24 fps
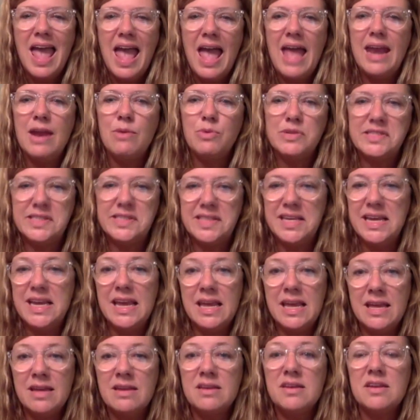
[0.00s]
And it was the
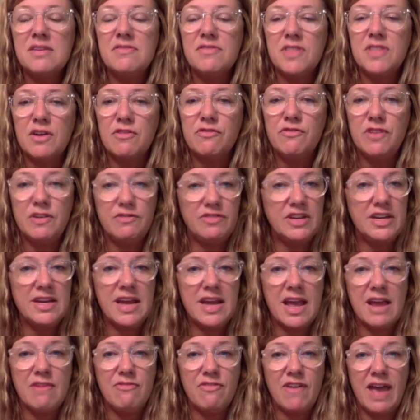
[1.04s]
end of their
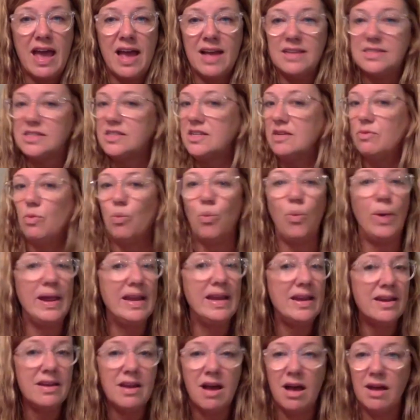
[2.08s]
50-day fast. We
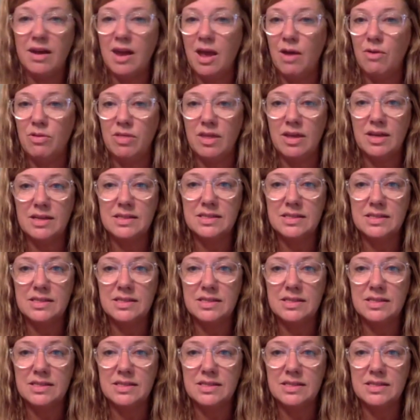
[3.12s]
did not know this.